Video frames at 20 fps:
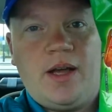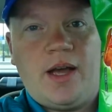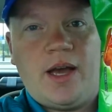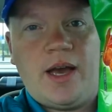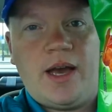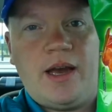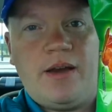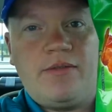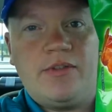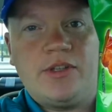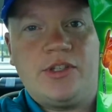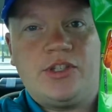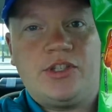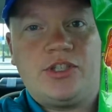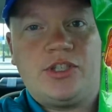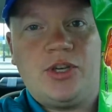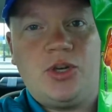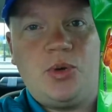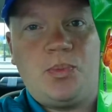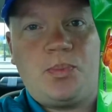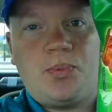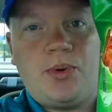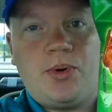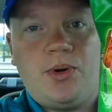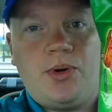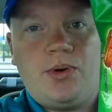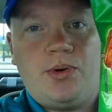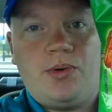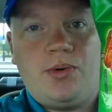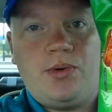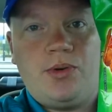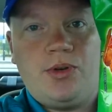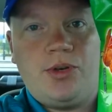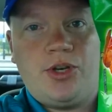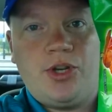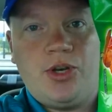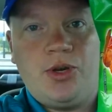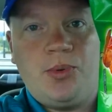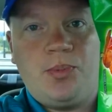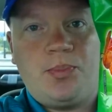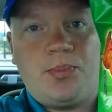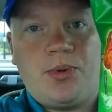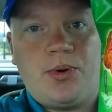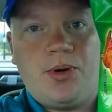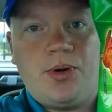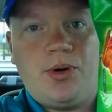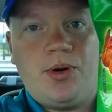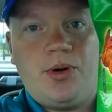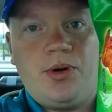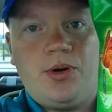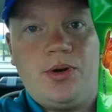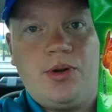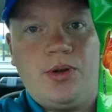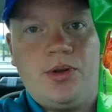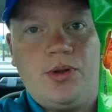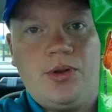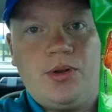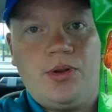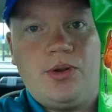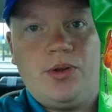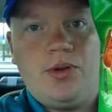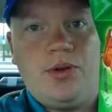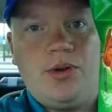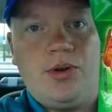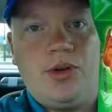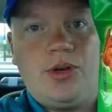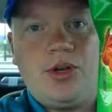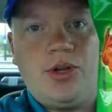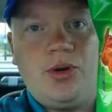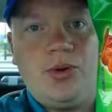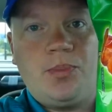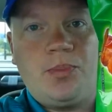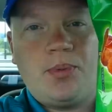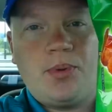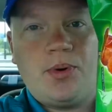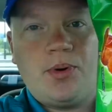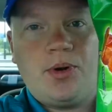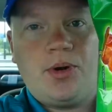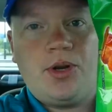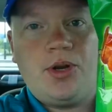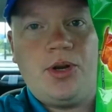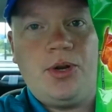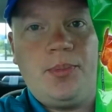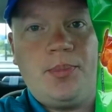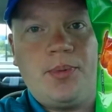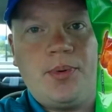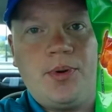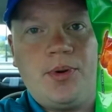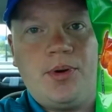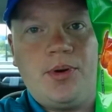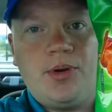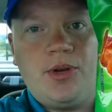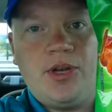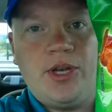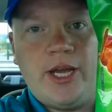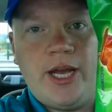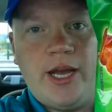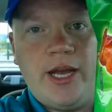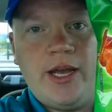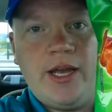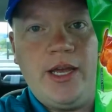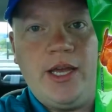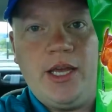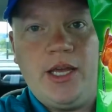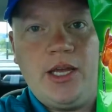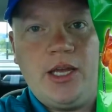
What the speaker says: have a super duper duper gooper day.